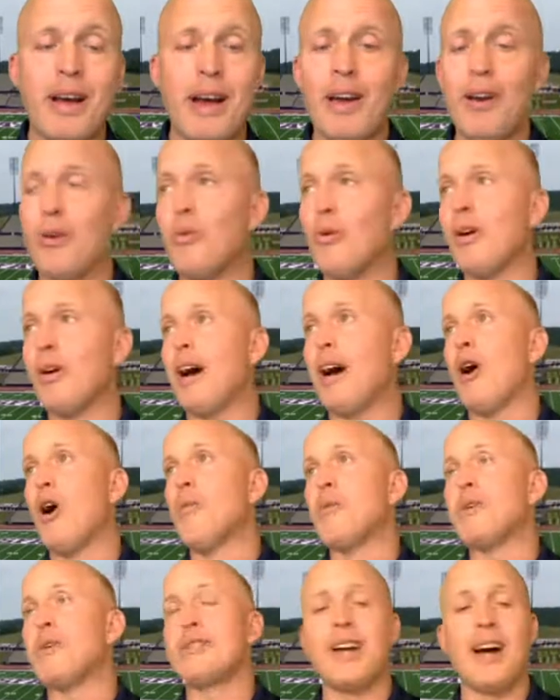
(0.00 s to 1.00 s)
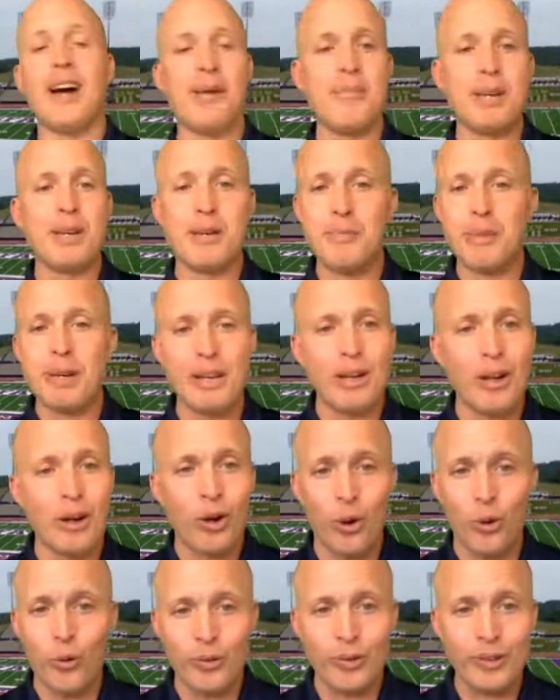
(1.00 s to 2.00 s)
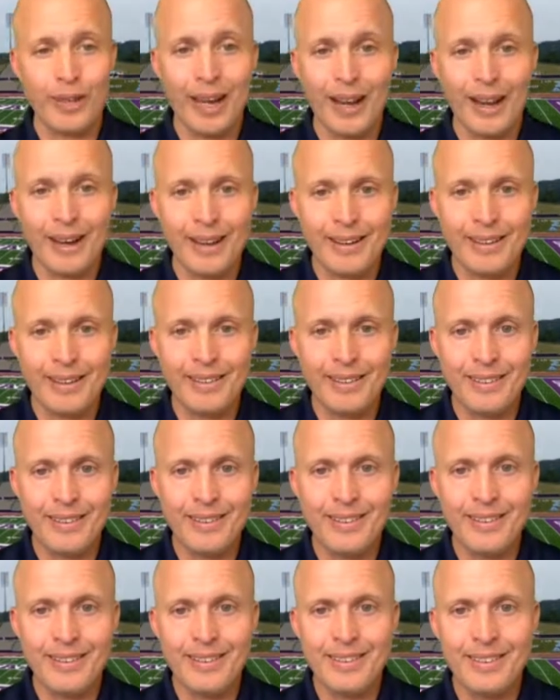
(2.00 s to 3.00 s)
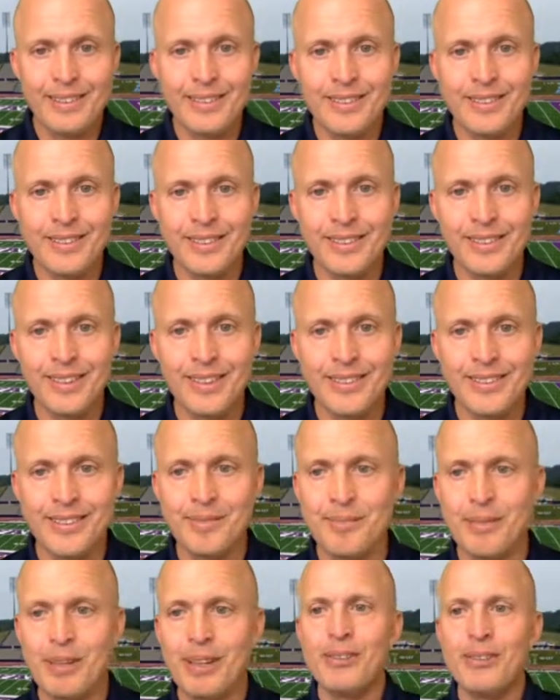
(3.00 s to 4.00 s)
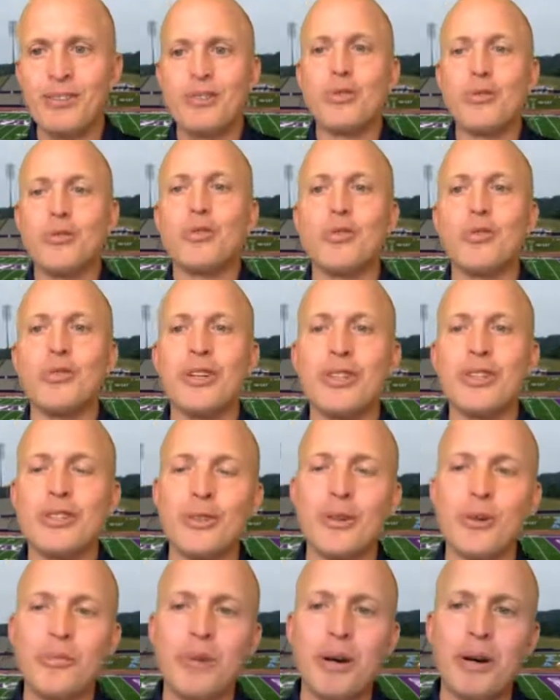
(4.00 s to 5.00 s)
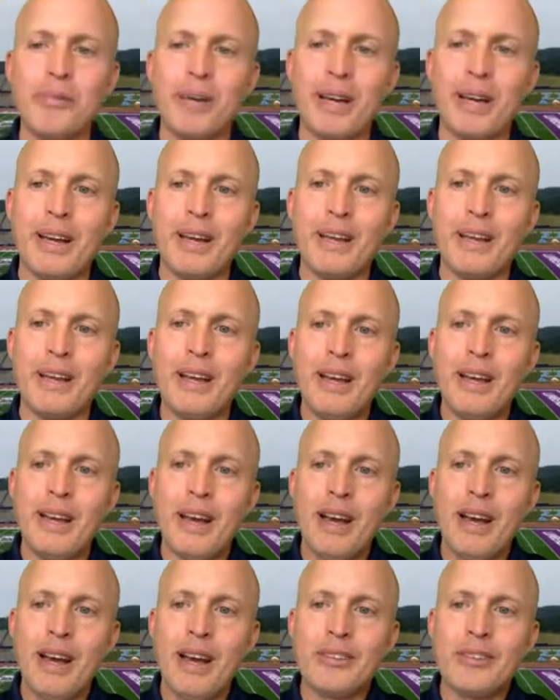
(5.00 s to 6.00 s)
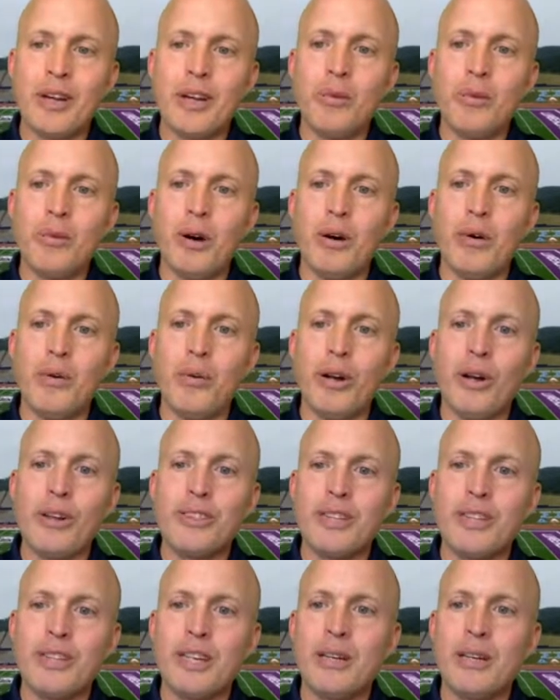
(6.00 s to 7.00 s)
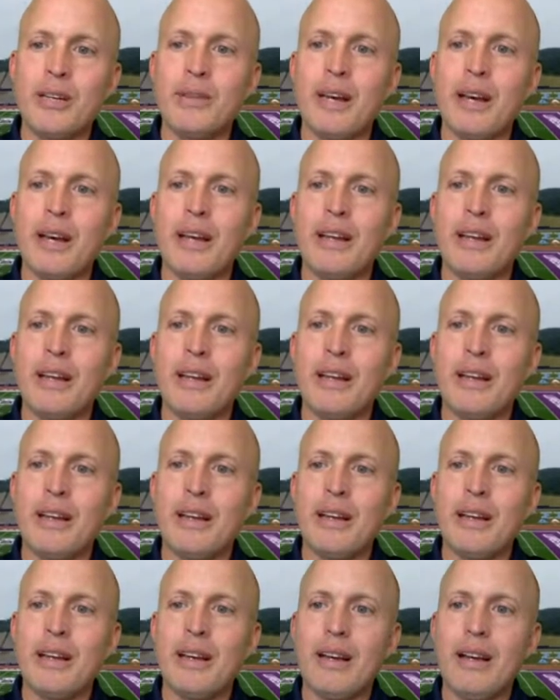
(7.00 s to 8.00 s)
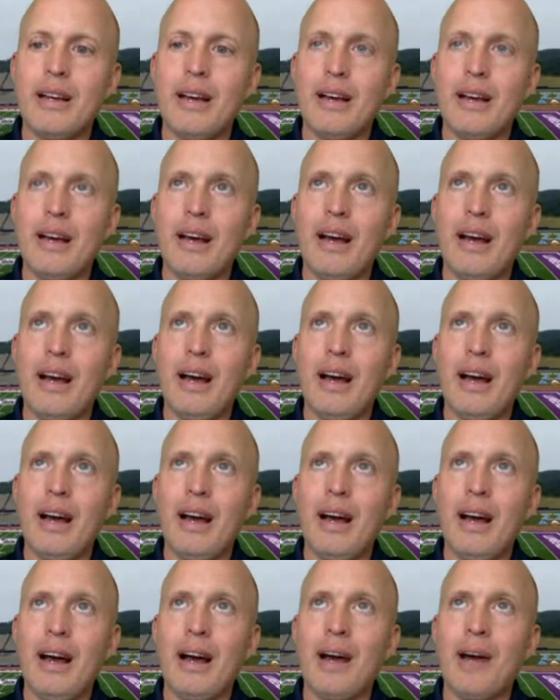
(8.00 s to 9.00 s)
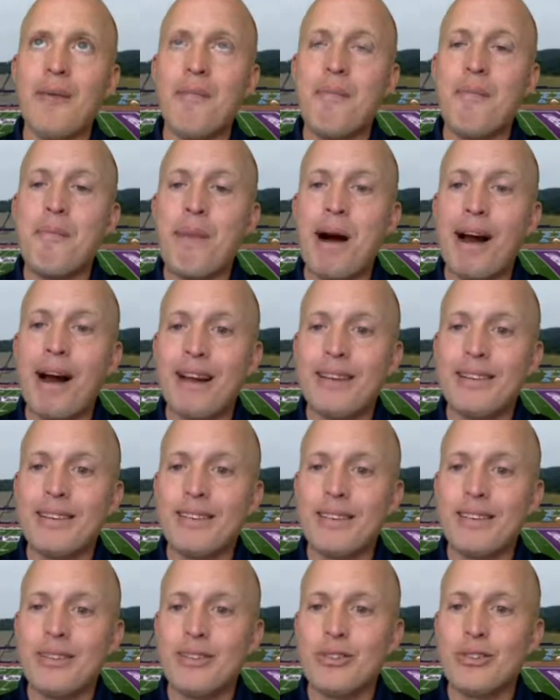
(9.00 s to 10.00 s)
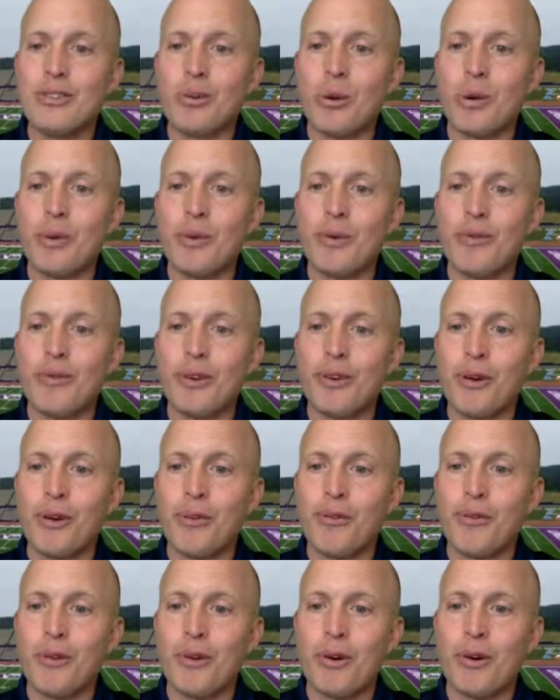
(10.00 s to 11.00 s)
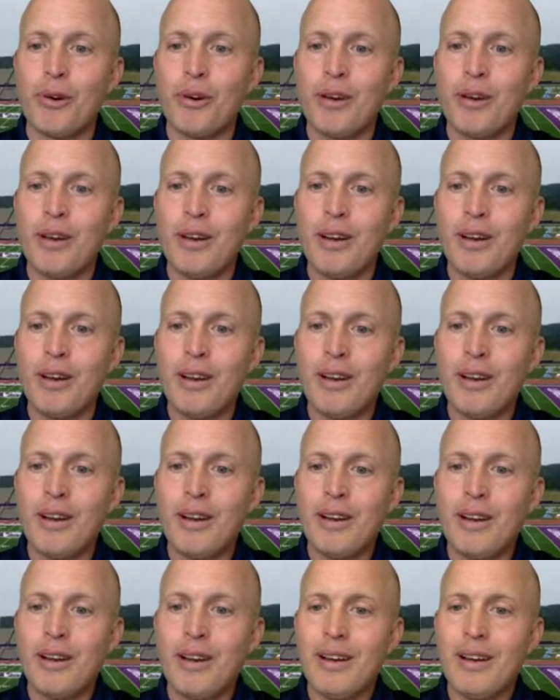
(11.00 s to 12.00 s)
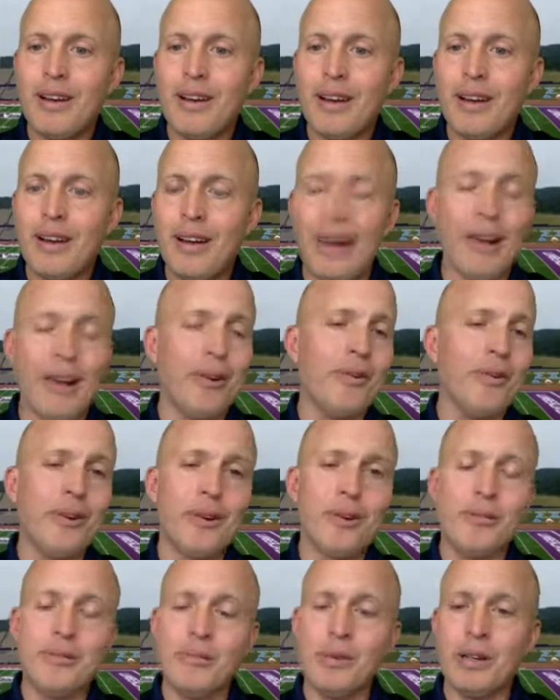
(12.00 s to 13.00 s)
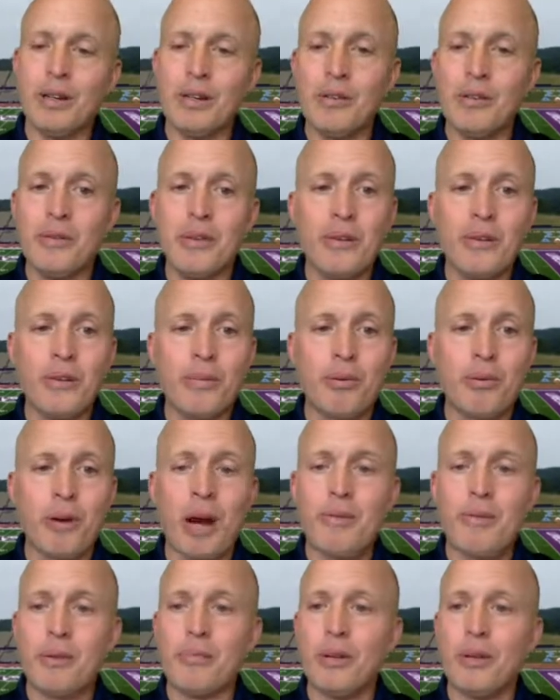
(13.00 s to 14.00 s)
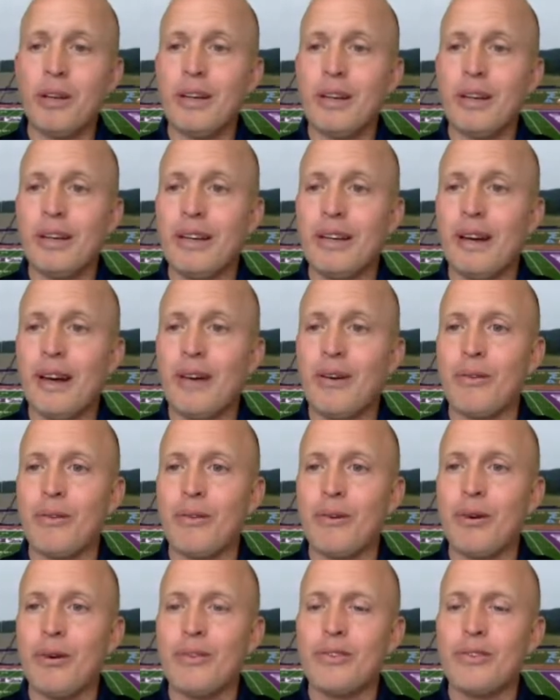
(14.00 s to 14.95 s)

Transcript: I don't want. I hope it's not me being an older guy, just against it being too traditional. But man, I tell you what, one team that I might storm the field for, I don't know, but it, it would probably I don't know.